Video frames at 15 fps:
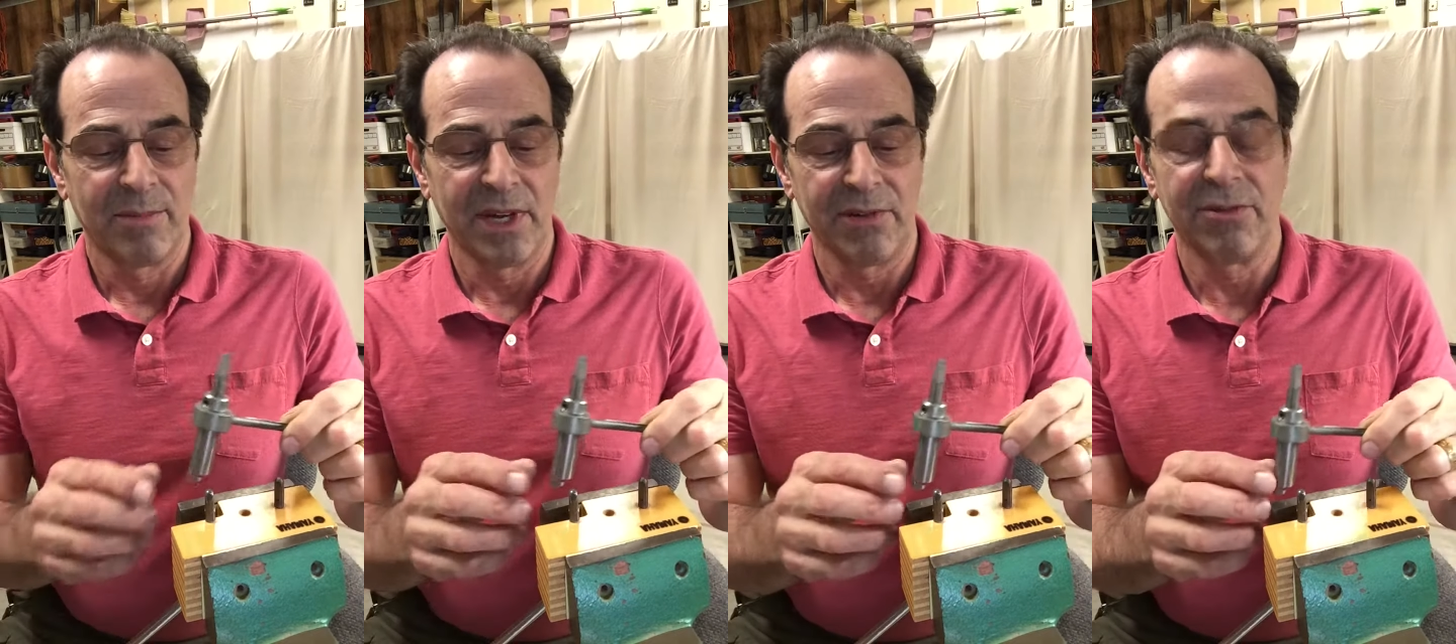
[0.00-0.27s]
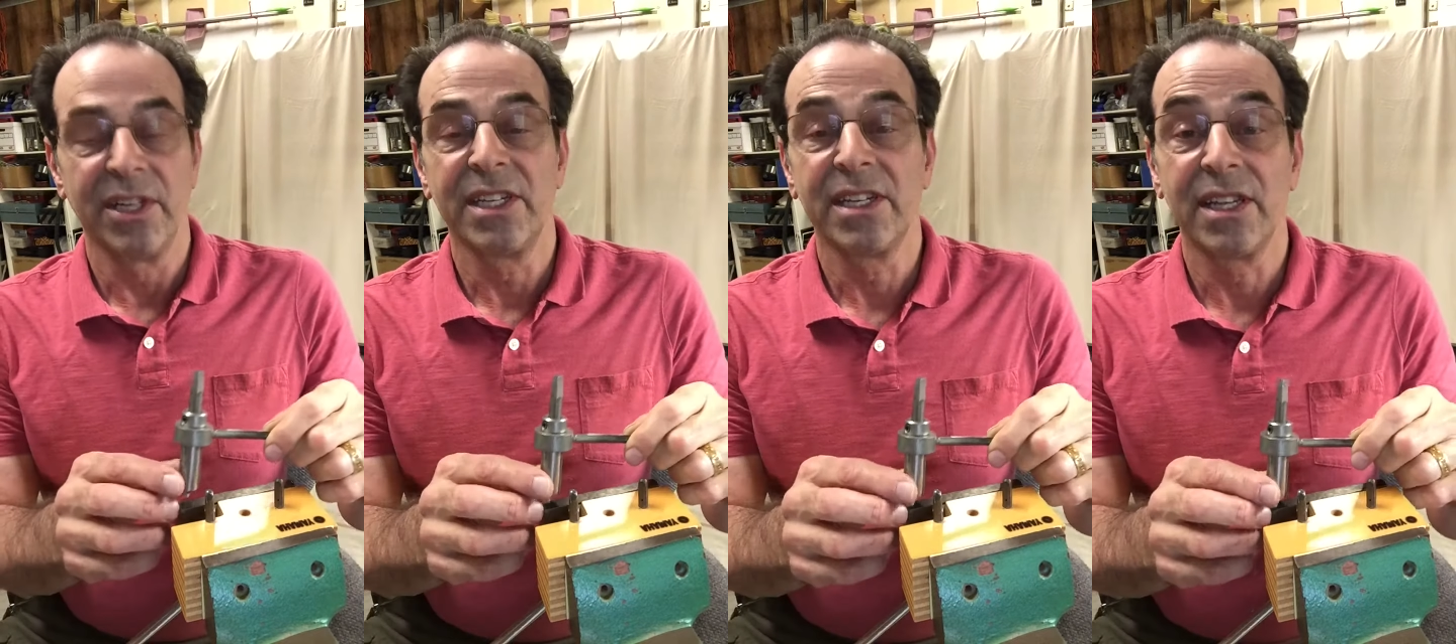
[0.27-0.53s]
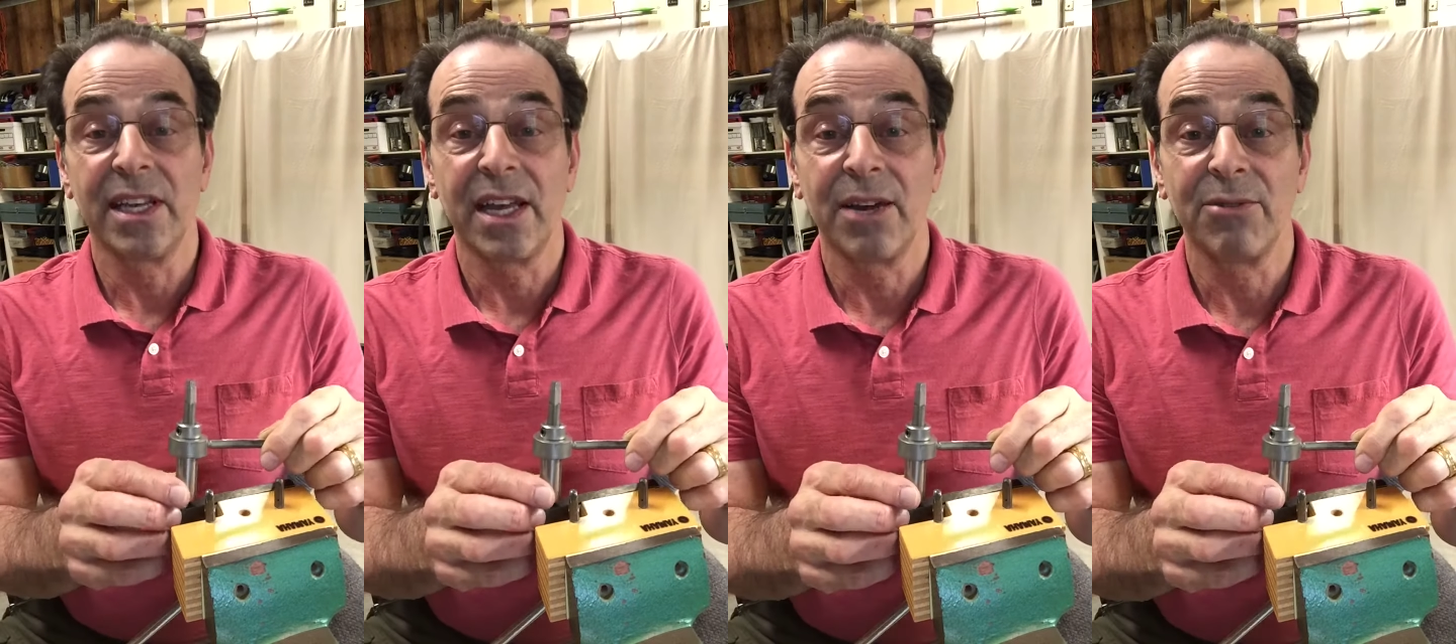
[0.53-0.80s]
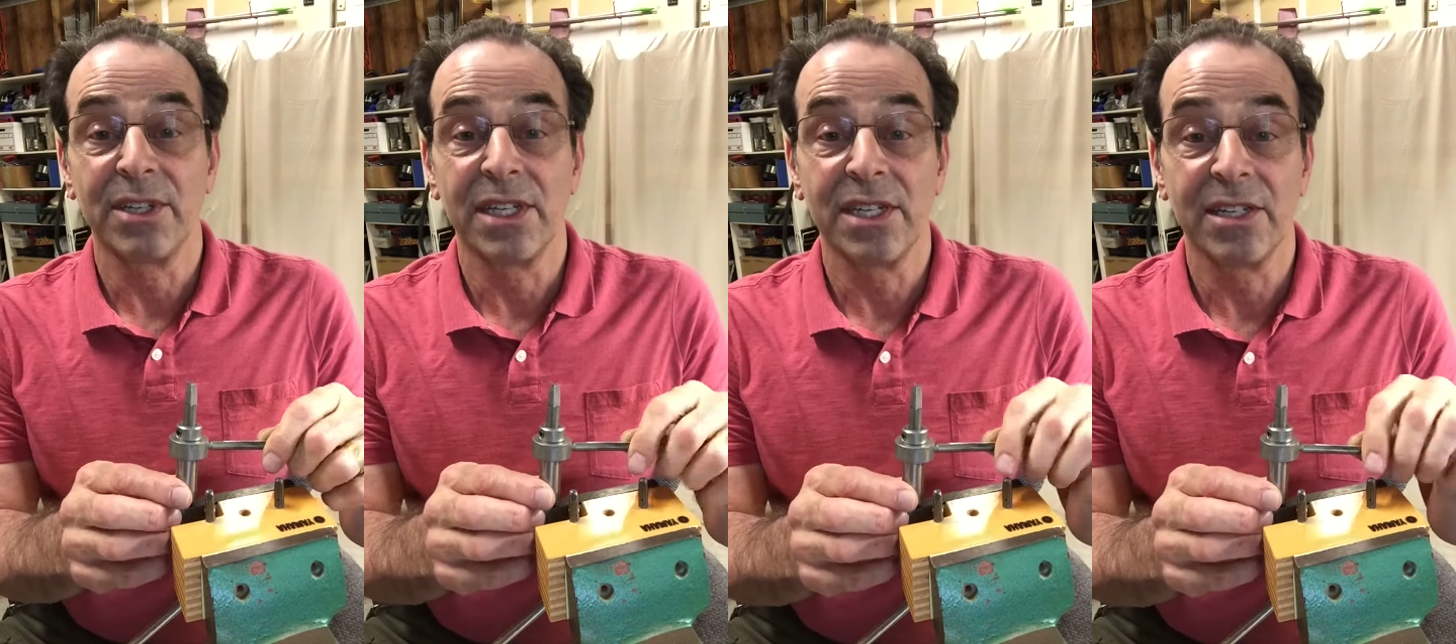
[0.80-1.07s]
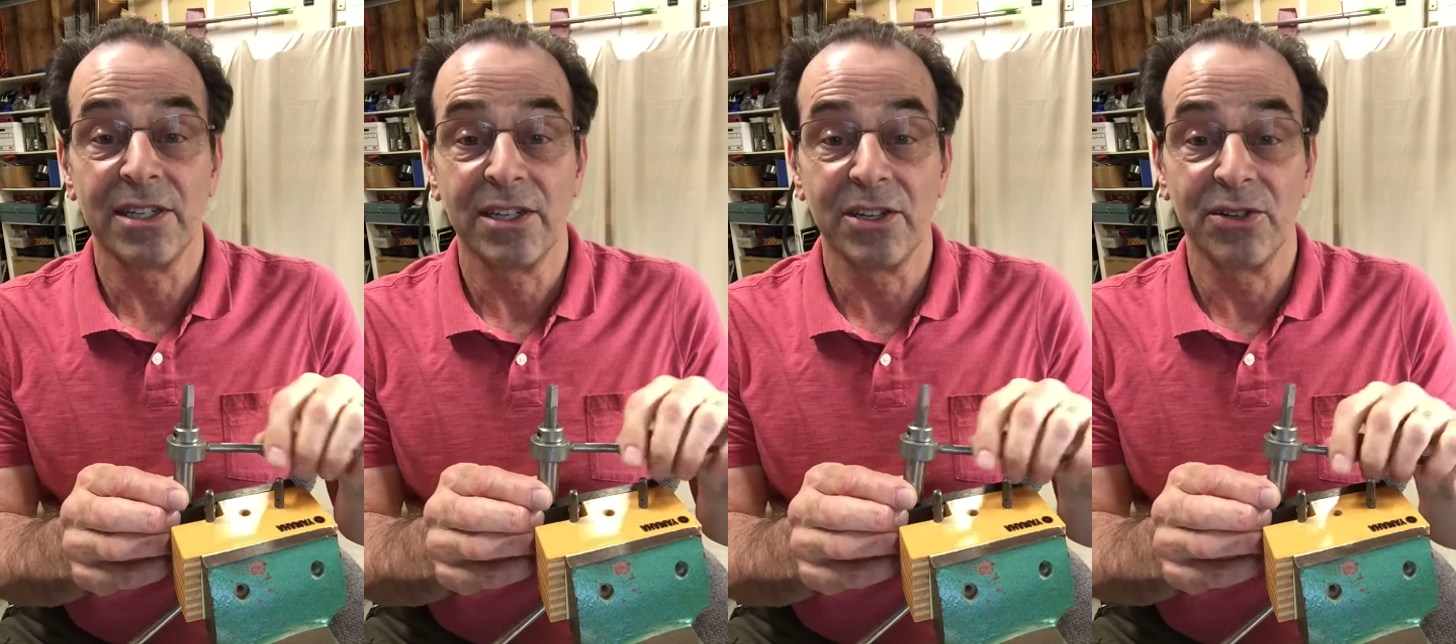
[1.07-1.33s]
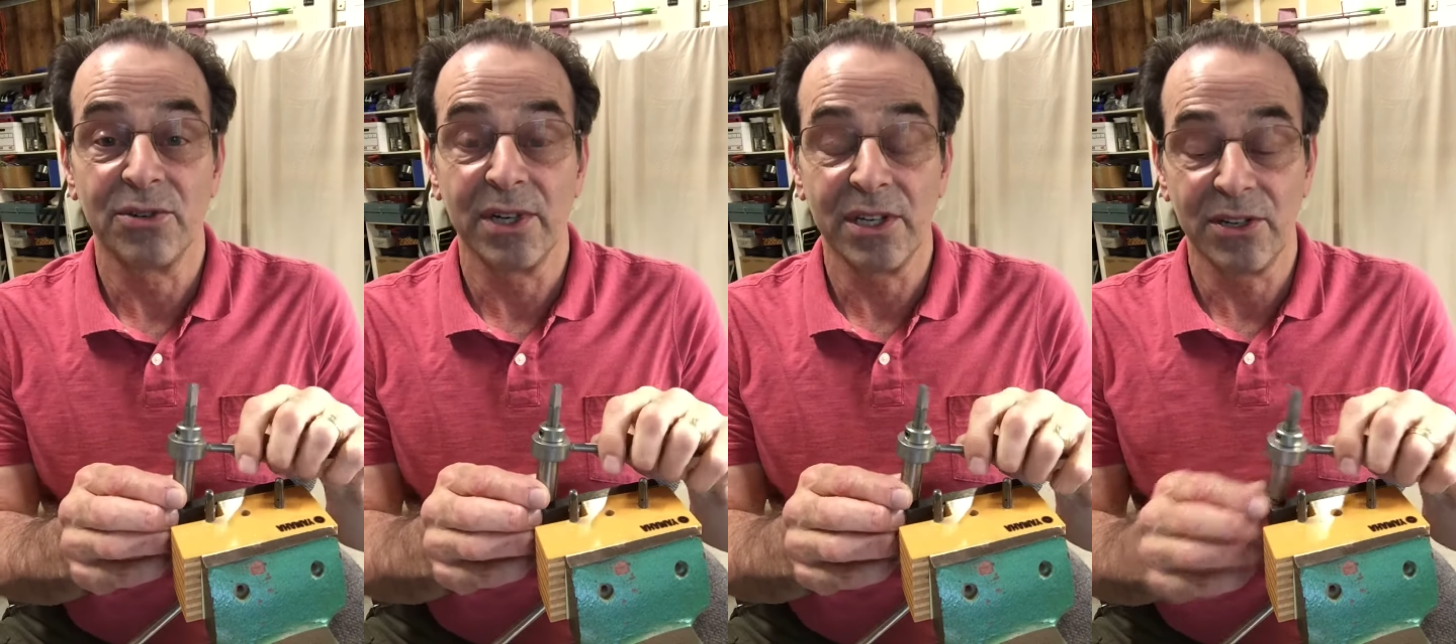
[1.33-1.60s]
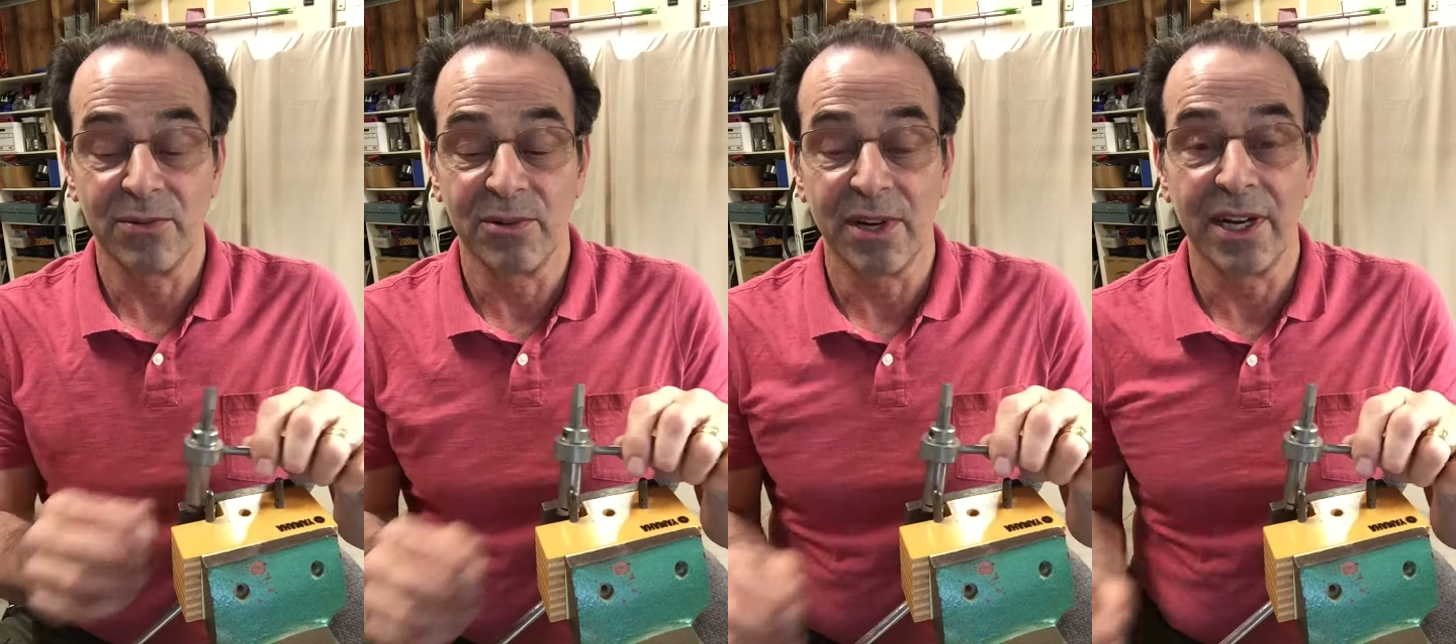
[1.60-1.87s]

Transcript: But recently I was in a situation